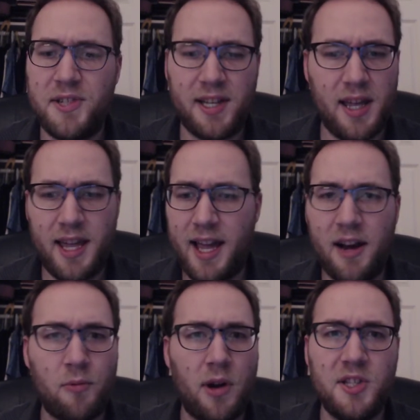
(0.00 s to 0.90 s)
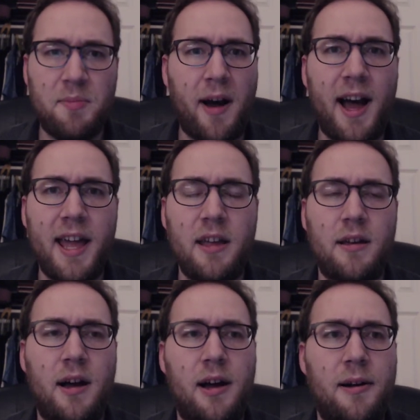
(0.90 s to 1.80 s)
It kind of runs by.
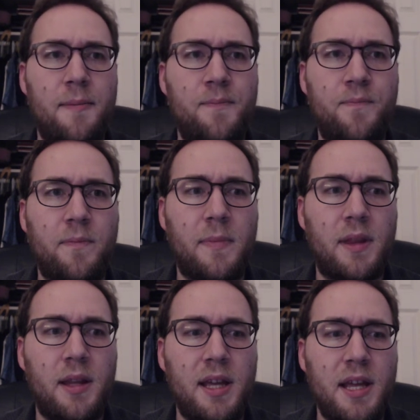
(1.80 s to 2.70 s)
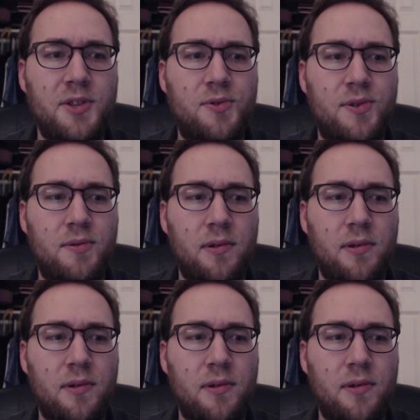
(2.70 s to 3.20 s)
It's